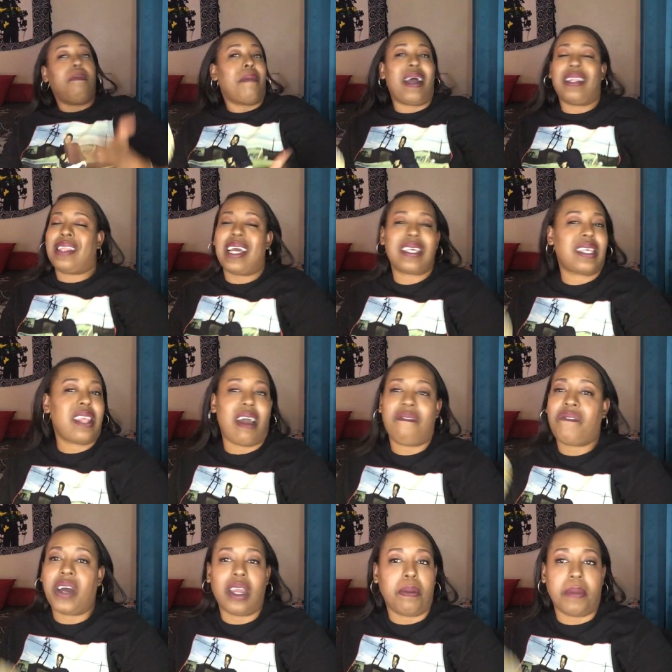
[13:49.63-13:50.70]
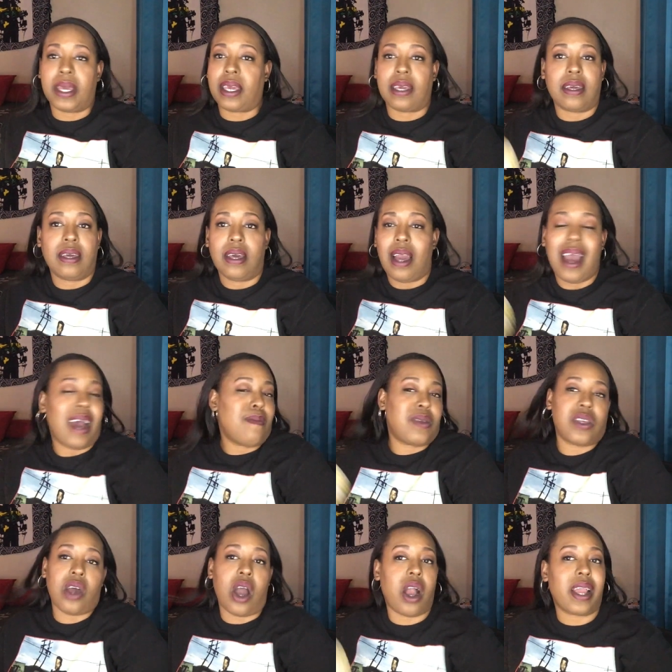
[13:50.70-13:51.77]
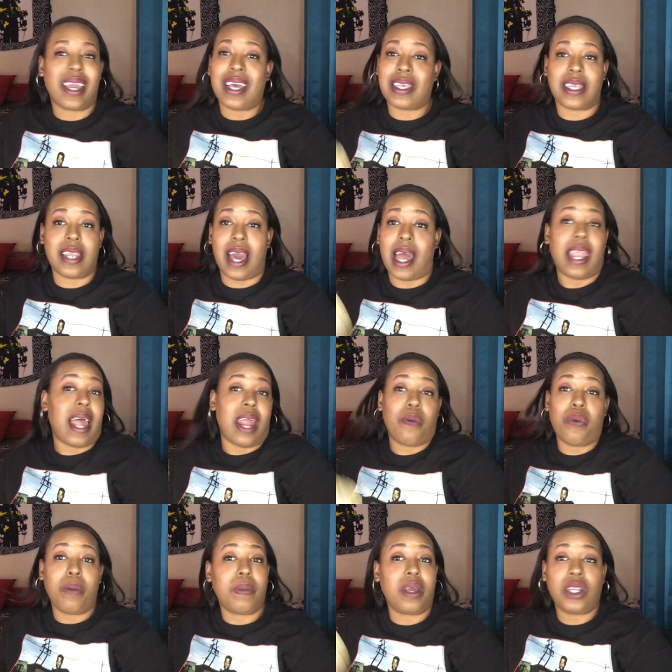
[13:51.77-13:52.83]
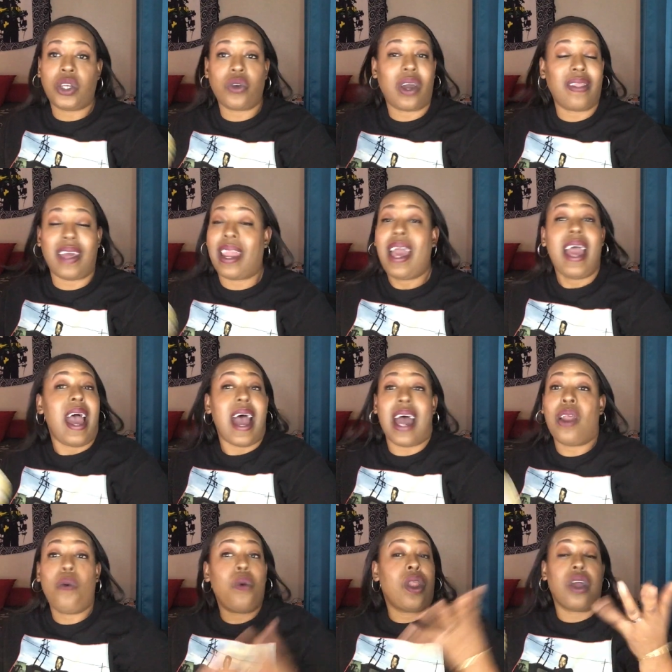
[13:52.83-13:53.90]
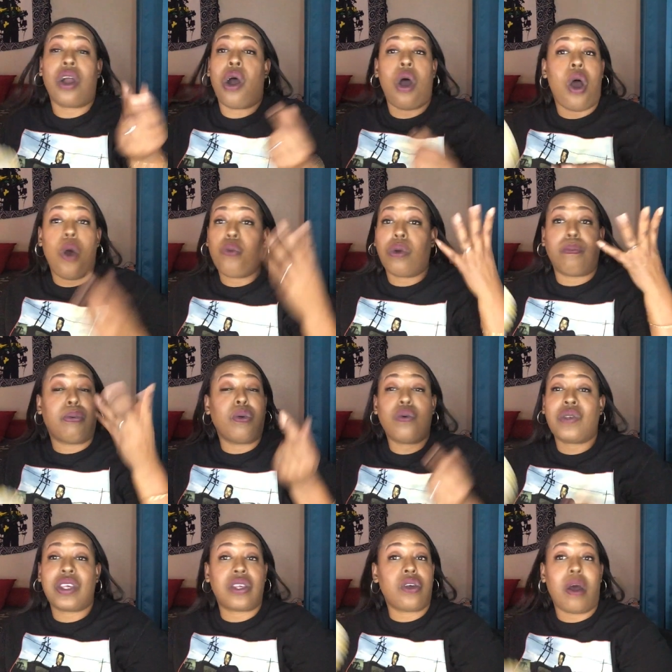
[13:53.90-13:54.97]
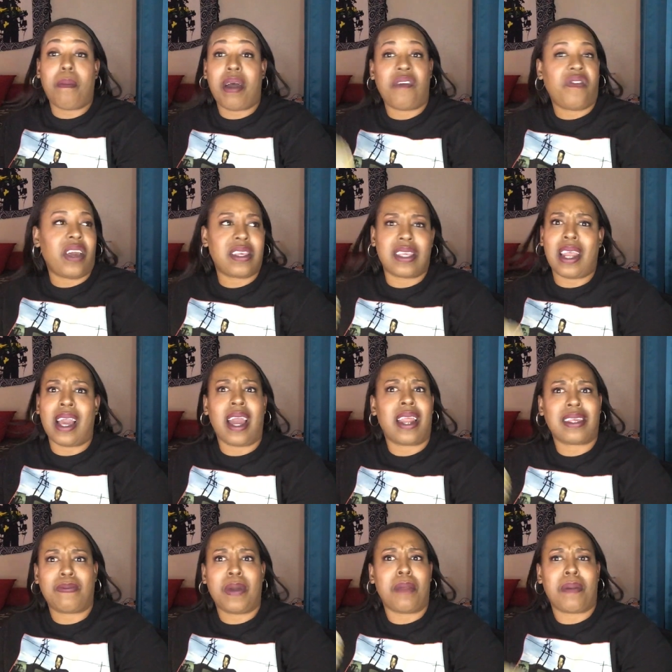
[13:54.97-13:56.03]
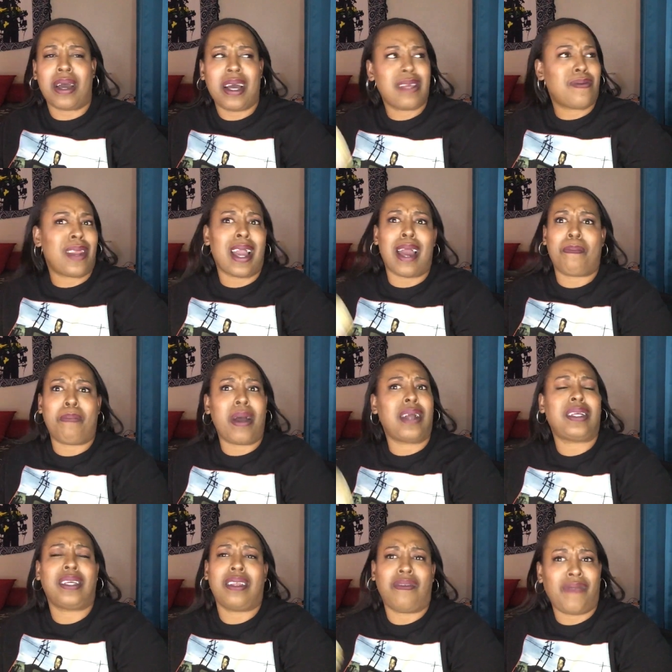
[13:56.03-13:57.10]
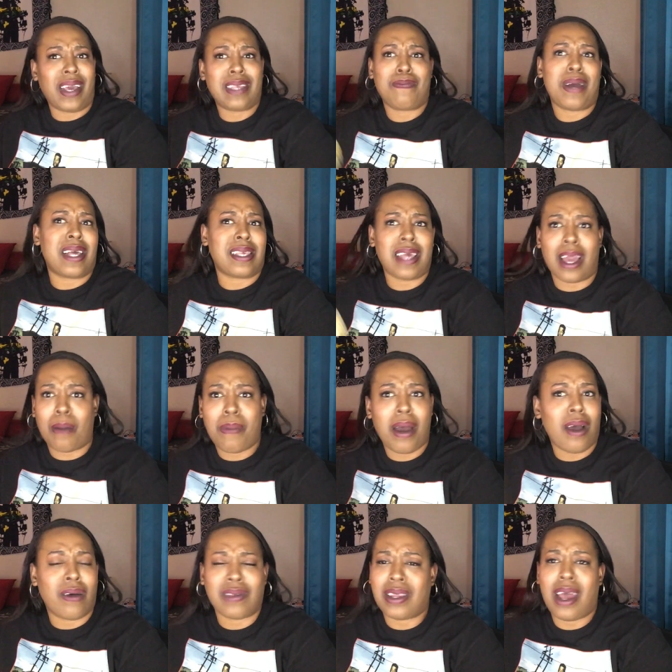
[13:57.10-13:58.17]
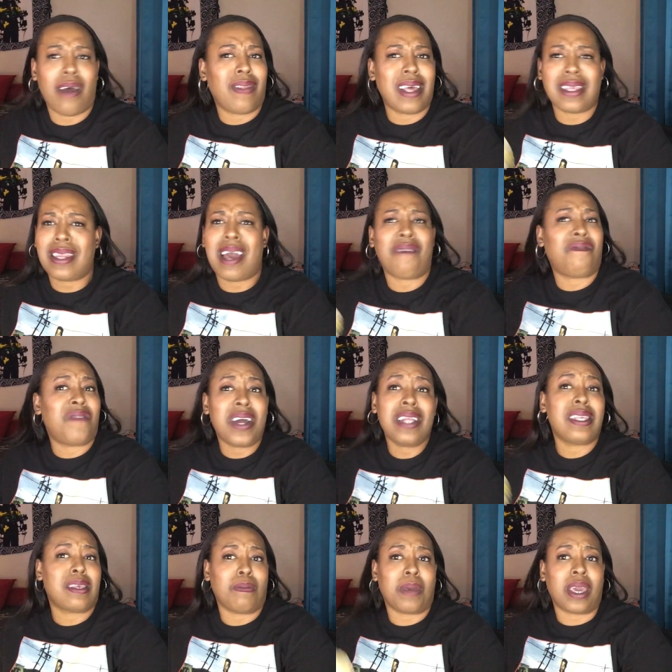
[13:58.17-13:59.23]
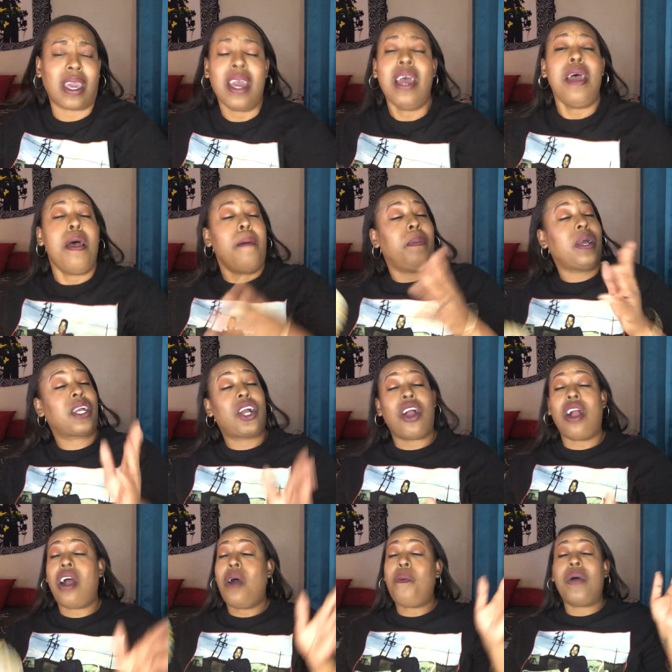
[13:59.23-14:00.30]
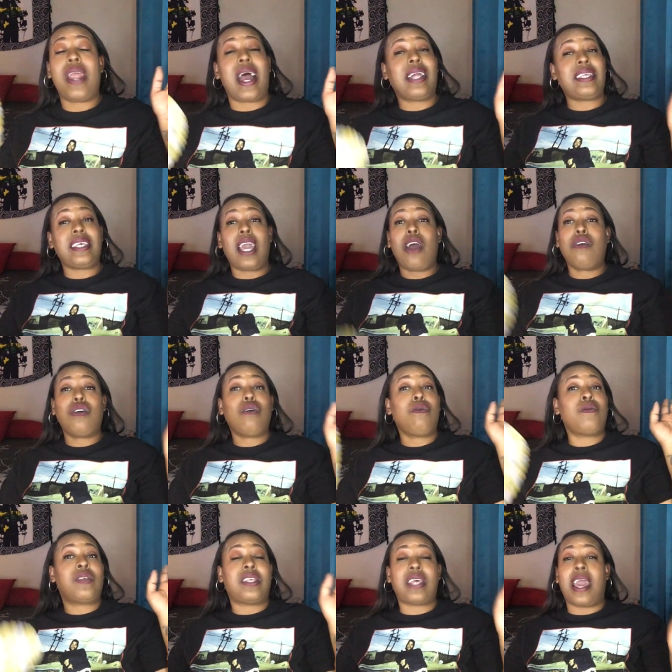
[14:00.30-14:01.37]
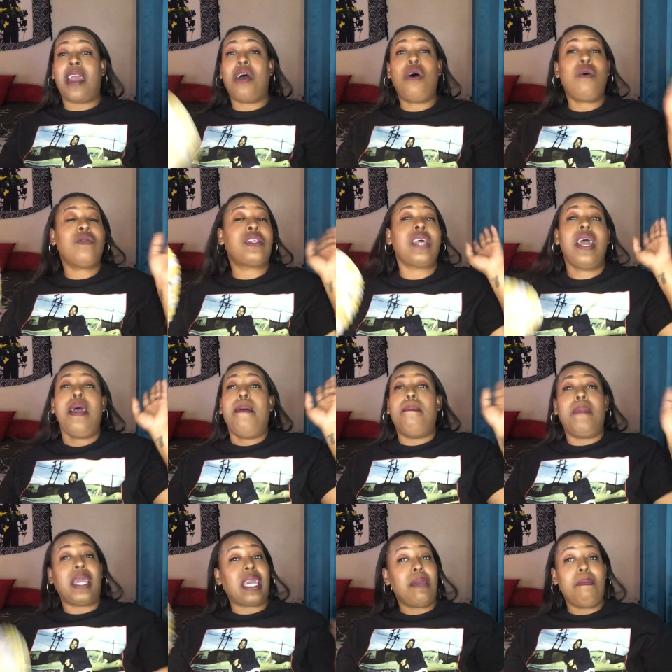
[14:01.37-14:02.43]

in my, that's not fun to me. I'm sorry, it's not. A lot of women enjoy that. I don't want to go home with bruises on my face and I got to explain to my husband I got punched in the face by a sack of balls. No, that's not fun to me. But girl, when I tell you Zell's, Micky